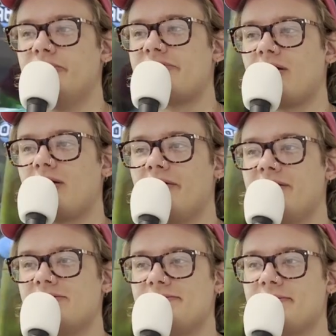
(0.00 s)
all going
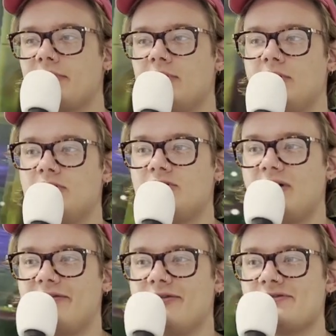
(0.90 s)
to
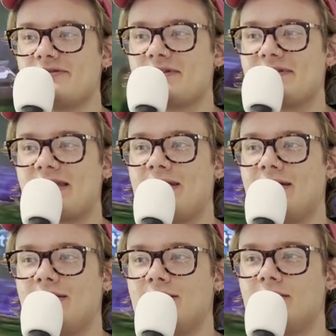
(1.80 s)
July 1st? Because I
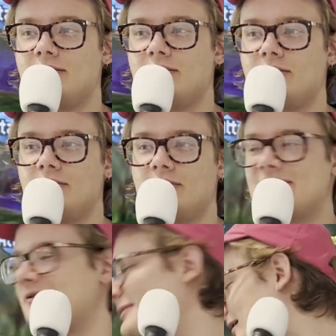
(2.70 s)
didn't.
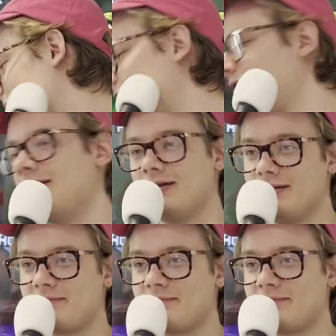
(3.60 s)
Is it in my email or?